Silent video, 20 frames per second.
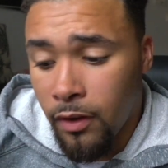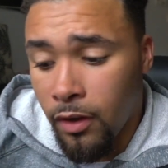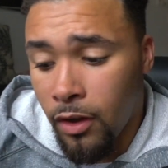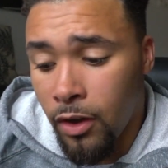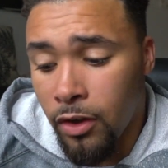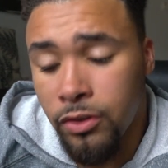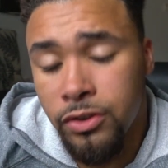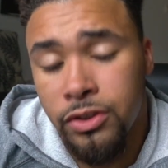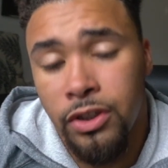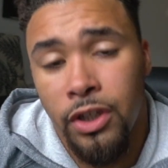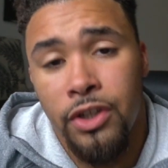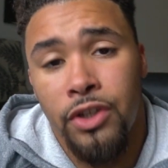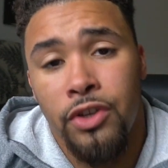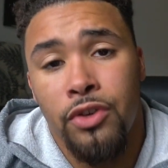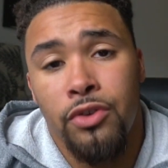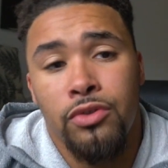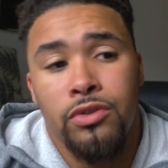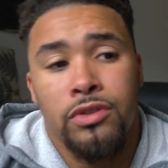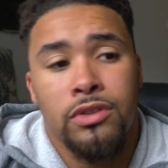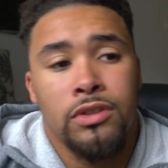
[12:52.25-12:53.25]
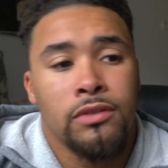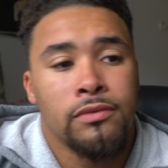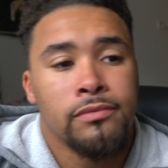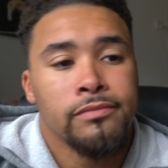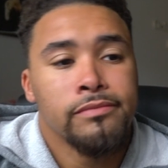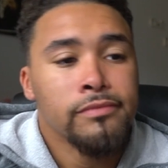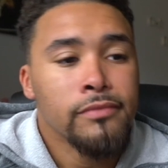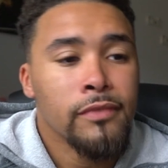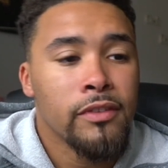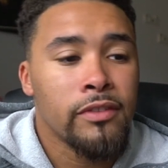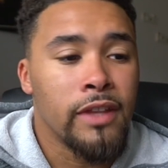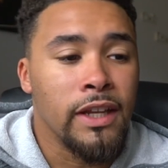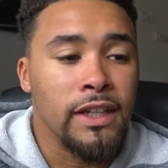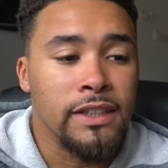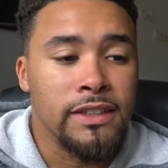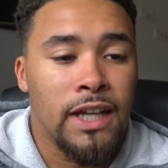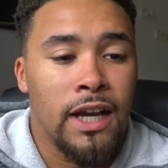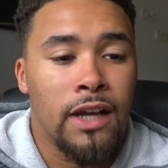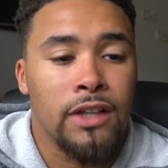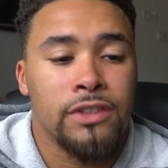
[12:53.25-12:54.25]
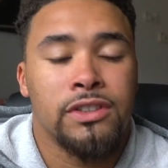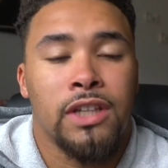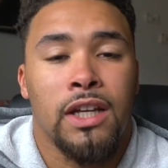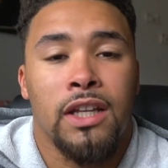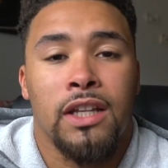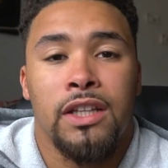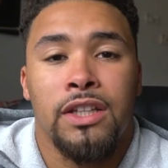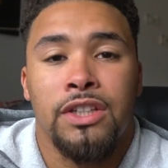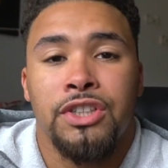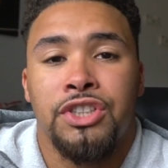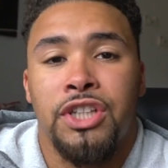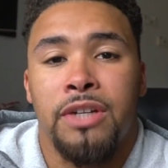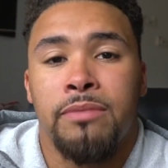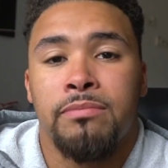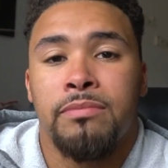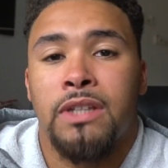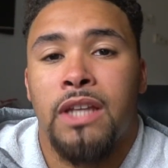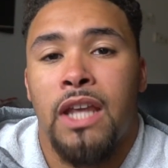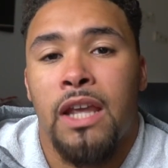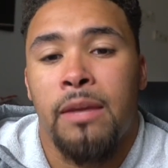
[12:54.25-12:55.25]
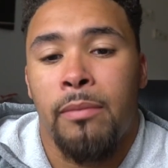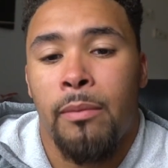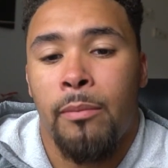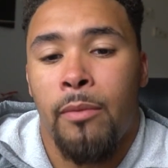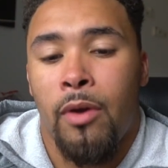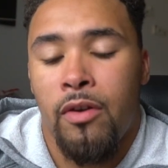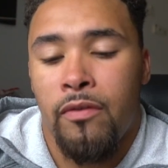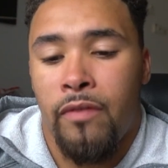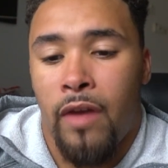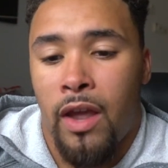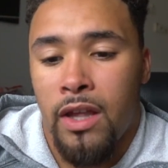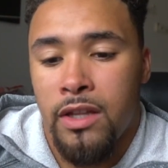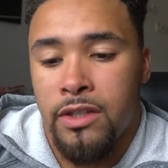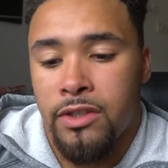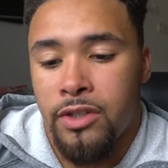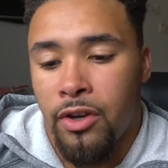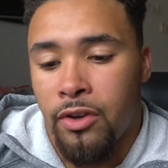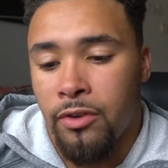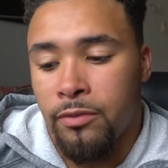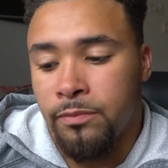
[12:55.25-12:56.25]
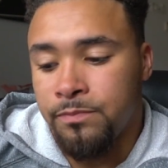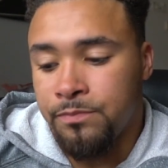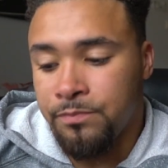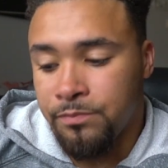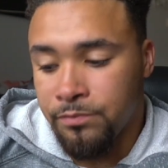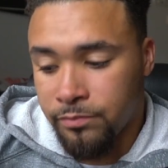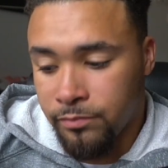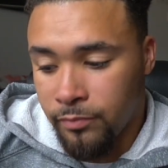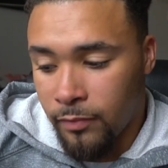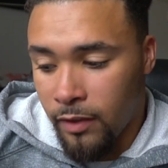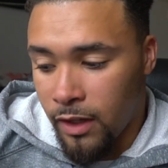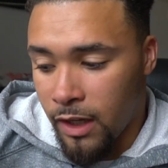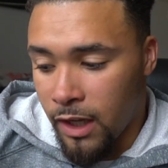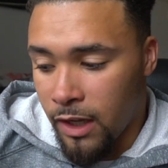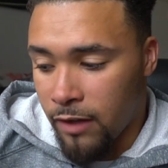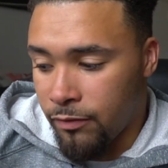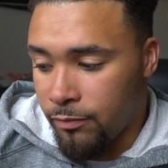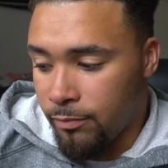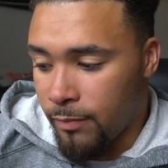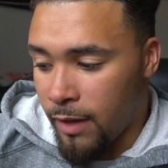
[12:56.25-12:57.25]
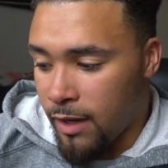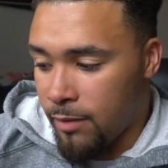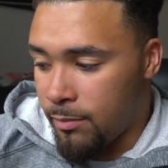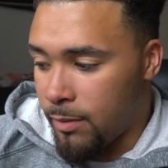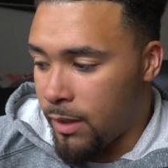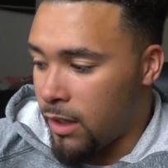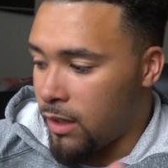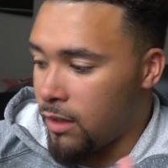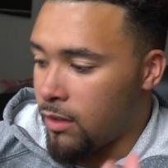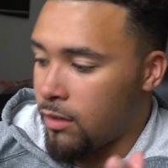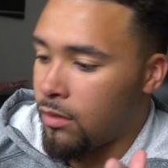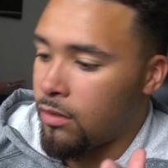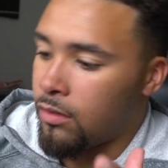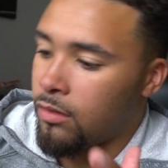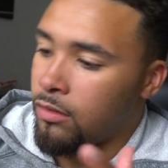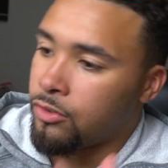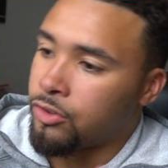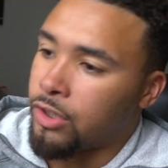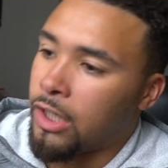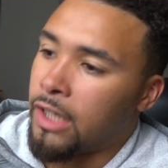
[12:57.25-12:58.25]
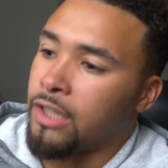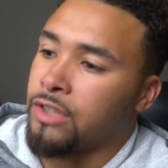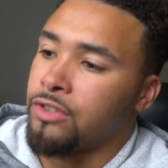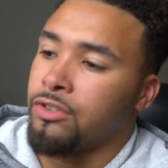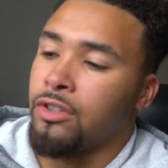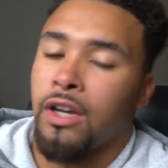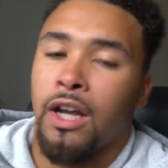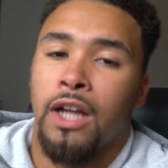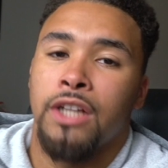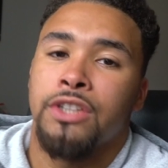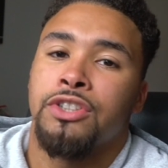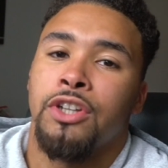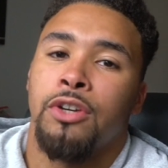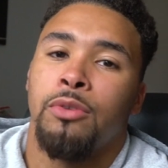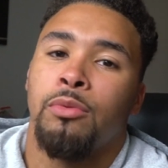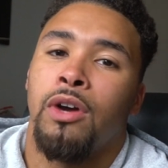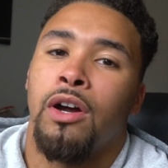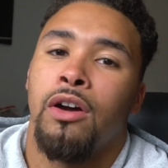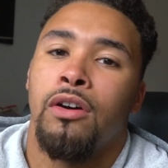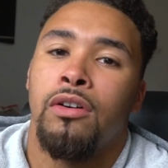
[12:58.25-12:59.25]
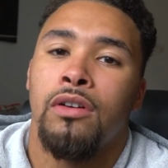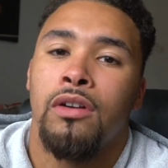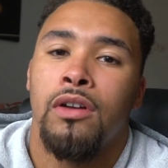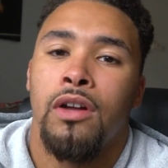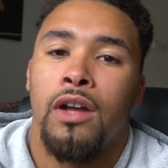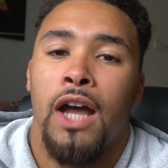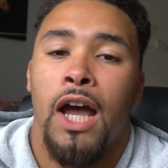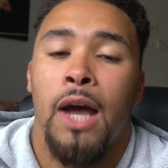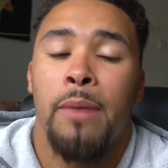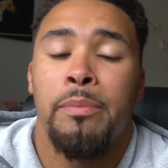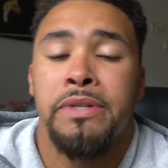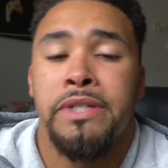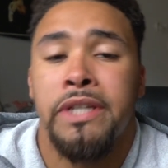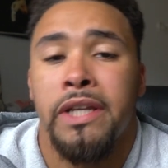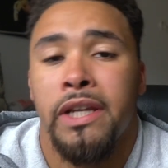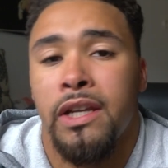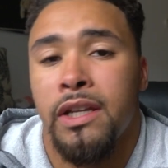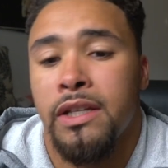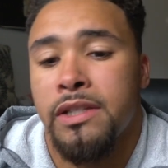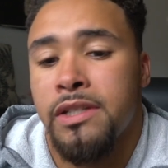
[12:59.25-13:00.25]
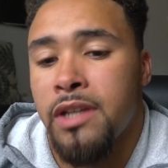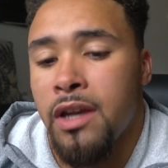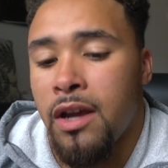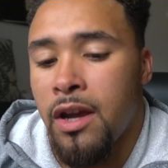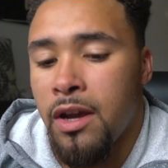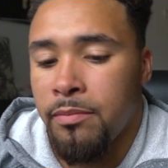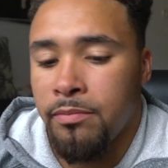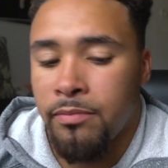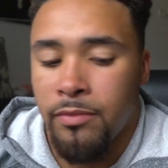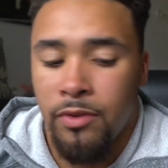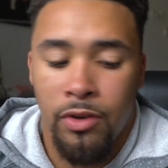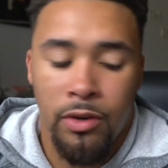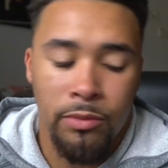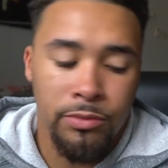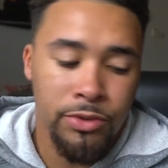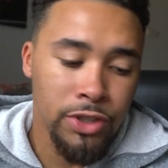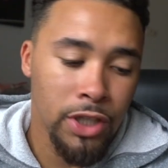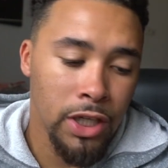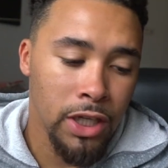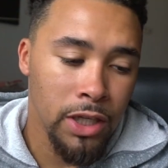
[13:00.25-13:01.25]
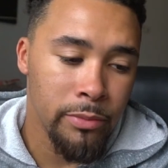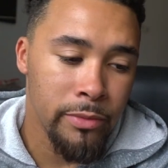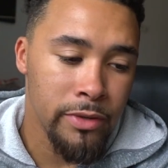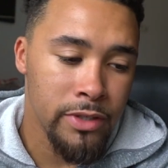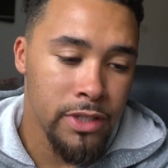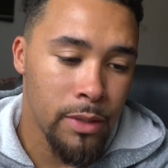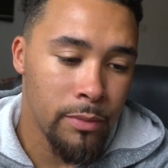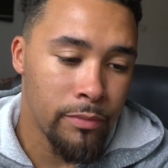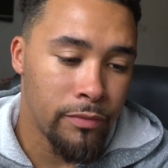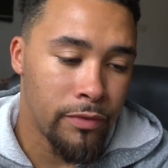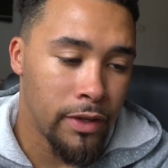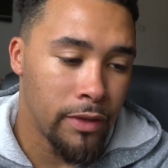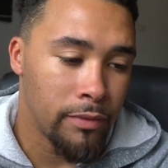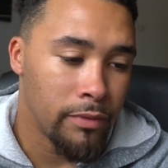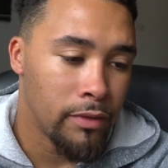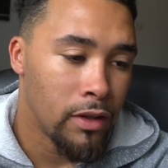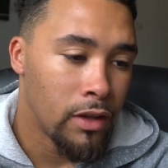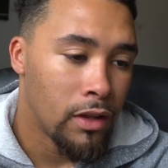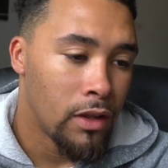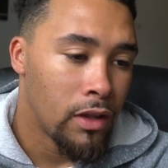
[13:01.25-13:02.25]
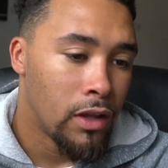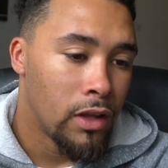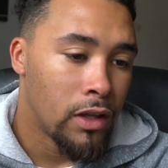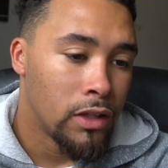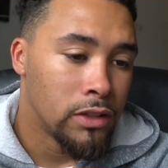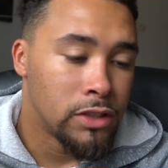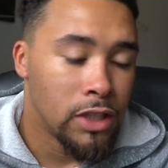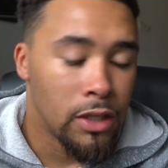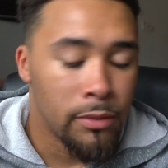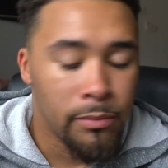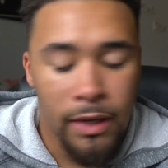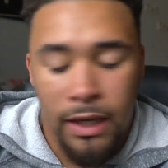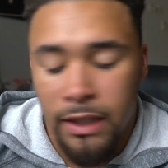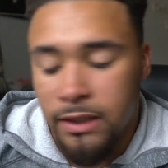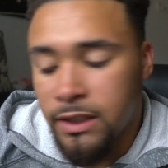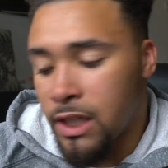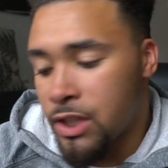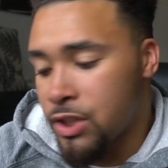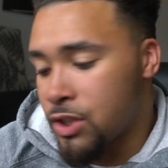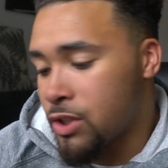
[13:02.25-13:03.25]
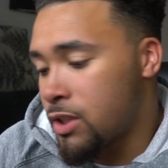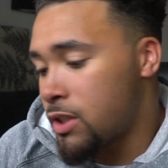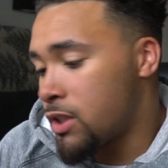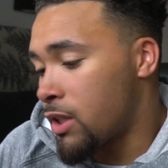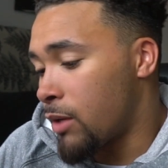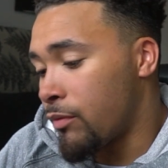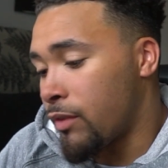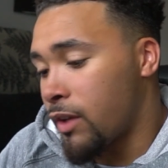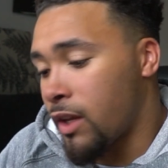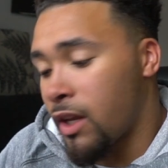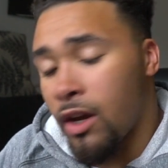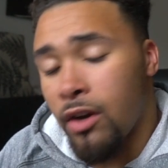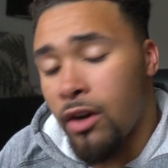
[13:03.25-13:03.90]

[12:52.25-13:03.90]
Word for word: I also use things outside of the gym to keep me motivated. So if maybe training's not going so well at a particular time, or I'm struggling with something, turn my attention to something